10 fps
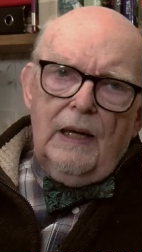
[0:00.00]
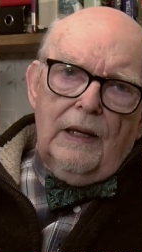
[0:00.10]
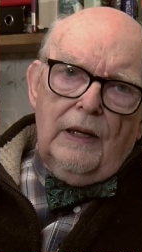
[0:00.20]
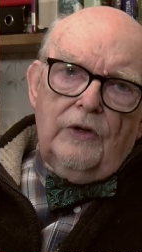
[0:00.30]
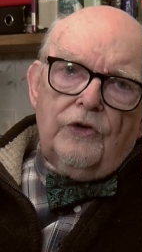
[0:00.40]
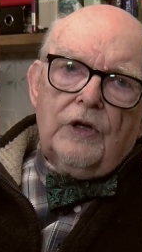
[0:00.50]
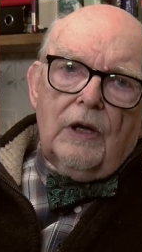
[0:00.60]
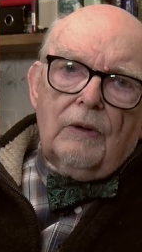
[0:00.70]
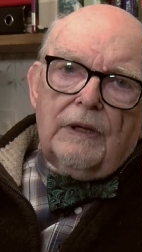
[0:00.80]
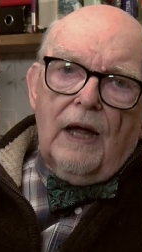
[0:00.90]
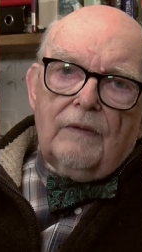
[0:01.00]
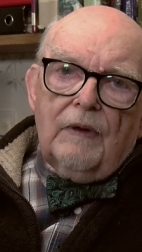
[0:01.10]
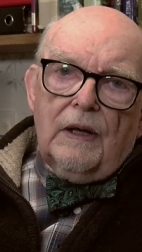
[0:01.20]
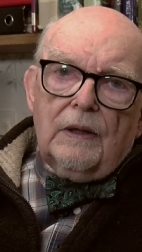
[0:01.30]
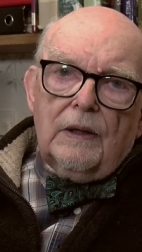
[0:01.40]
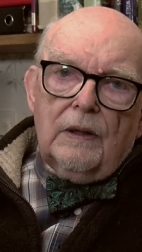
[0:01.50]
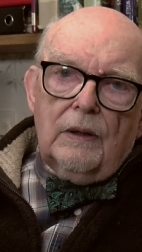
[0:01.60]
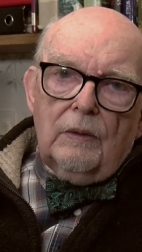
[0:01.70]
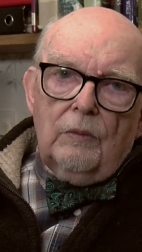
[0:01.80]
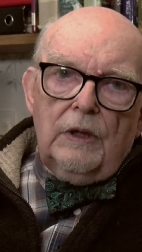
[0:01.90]
Each year at Advent,
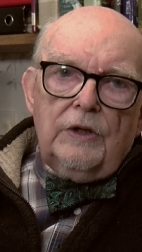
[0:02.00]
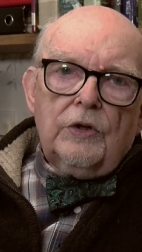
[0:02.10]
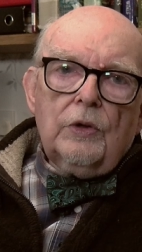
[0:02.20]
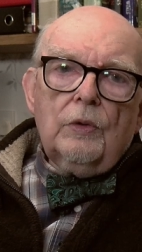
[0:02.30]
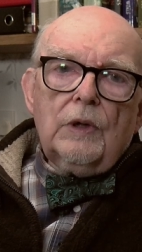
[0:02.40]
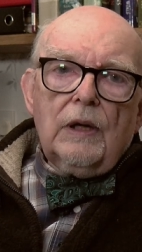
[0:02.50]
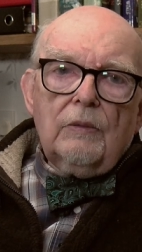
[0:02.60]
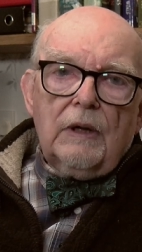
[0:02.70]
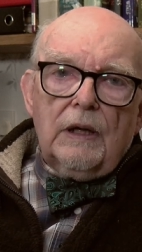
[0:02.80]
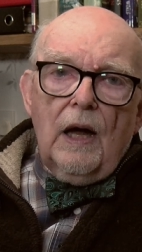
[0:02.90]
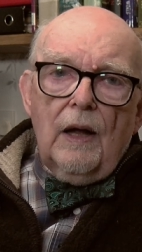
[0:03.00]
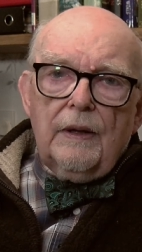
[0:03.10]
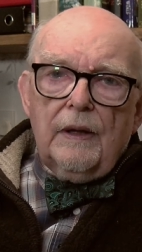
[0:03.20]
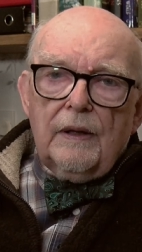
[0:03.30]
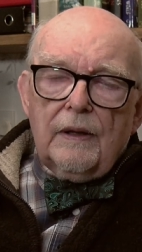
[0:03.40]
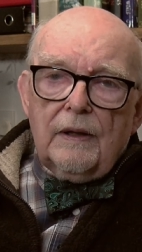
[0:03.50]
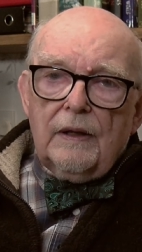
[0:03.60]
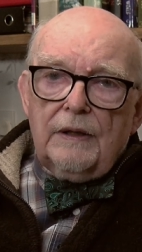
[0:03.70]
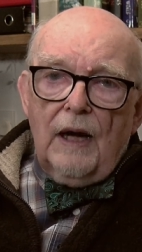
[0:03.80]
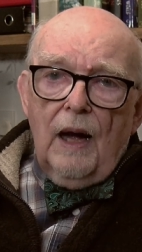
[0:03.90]
we too can regard this as
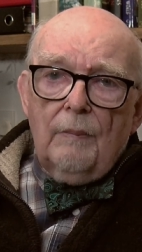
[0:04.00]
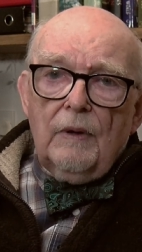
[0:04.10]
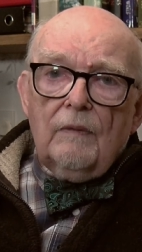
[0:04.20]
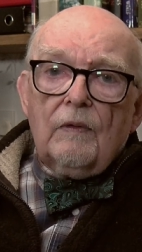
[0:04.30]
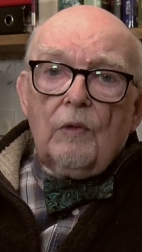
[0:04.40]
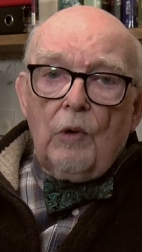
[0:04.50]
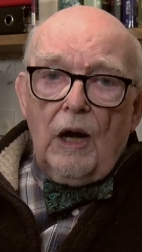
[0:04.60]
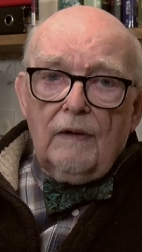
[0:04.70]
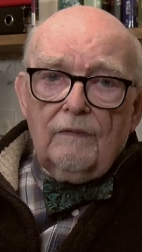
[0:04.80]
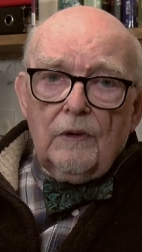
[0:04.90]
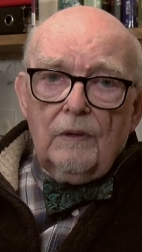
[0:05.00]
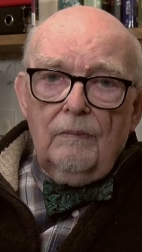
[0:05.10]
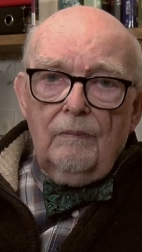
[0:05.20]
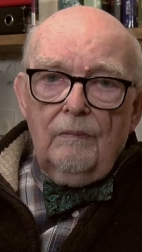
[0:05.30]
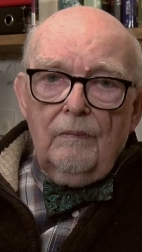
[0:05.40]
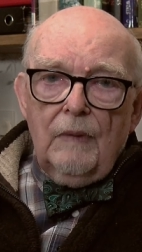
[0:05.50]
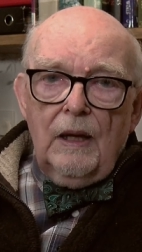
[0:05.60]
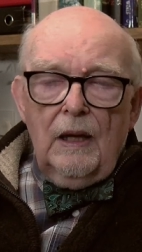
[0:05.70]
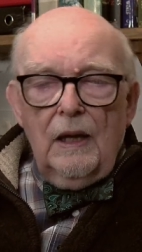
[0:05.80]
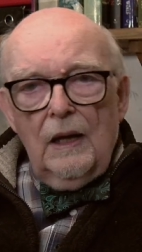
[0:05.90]
a time of arrival,
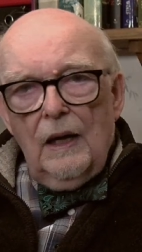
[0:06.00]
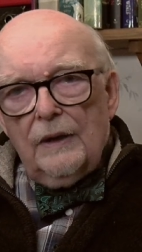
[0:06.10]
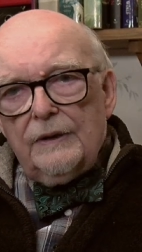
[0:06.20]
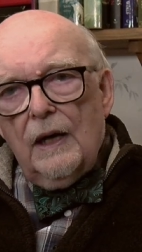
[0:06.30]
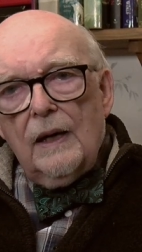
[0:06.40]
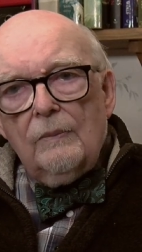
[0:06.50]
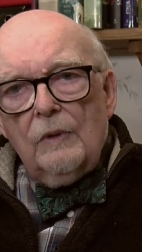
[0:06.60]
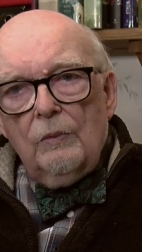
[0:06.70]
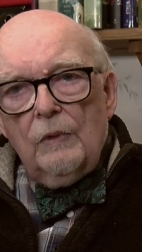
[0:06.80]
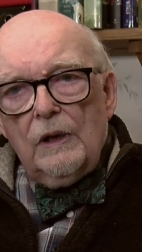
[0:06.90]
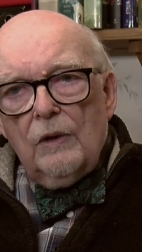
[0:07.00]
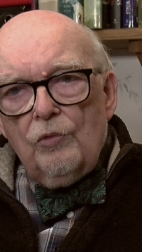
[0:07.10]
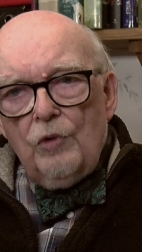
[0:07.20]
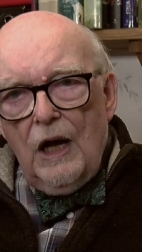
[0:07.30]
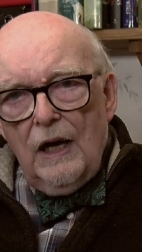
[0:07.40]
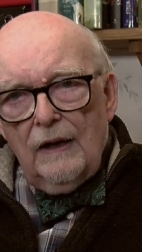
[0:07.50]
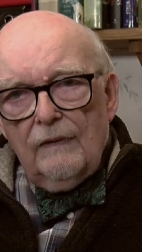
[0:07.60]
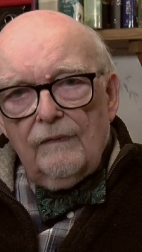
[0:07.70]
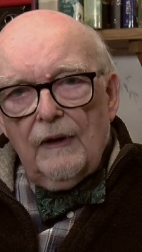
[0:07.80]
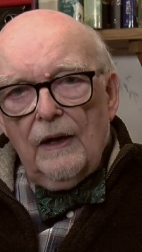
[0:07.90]
a time when we
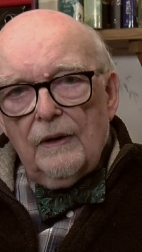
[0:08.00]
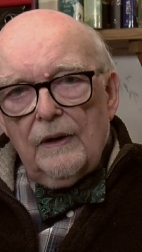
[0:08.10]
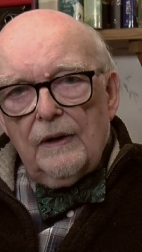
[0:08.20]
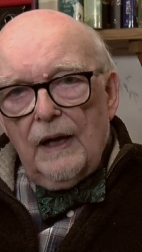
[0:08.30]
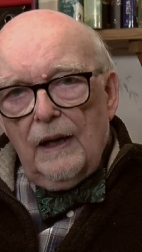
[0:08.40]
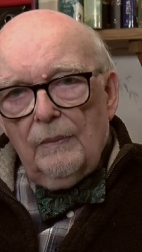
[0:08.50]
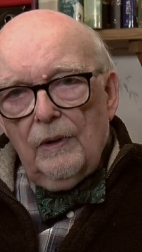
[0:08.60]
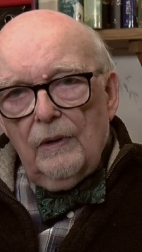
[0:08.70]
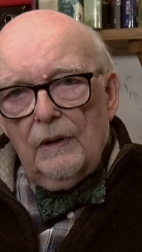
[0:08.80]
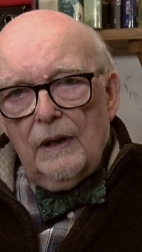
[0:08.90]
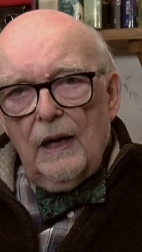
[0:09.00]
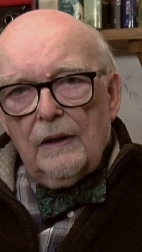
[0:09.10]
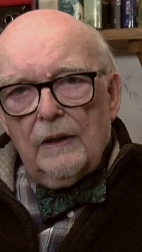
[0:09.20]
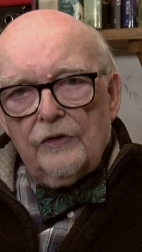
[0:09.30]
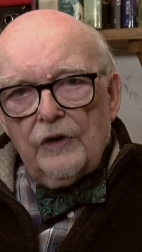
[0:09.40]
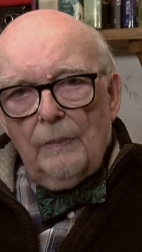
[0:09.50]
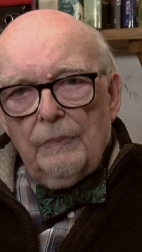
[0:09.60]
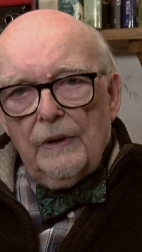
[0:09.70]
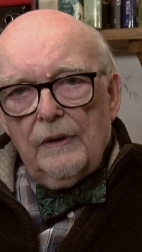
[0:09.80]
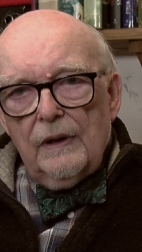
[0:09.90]
arrive at the stable, like the
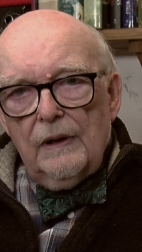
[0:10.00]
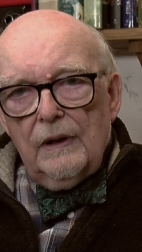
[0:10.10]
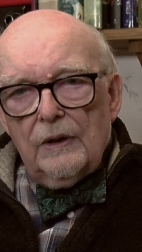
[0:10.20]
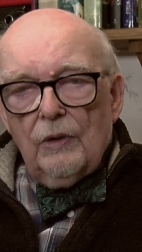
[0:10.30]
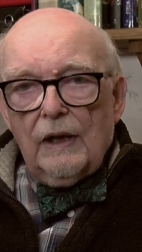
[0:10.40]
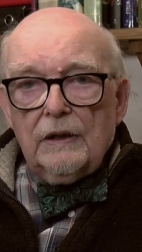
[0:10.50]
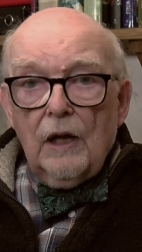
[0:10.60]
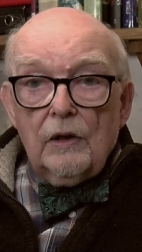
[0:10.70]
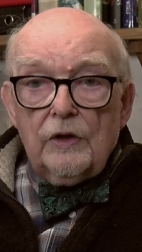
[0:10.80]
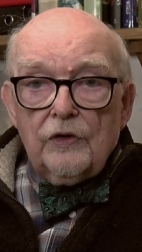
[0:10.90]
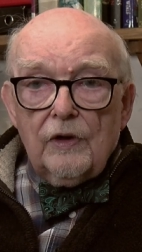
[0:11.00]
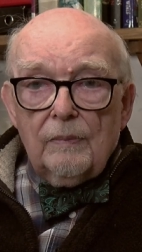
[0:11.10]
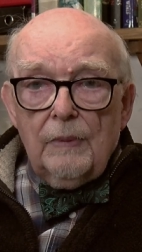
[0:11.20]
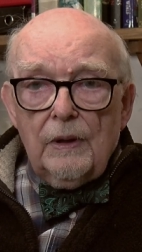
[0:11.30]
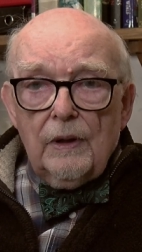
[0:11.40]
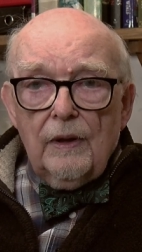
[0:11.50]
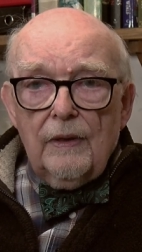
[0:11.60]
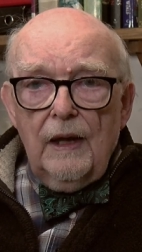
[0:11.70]
shepherds, to acknowledge his birth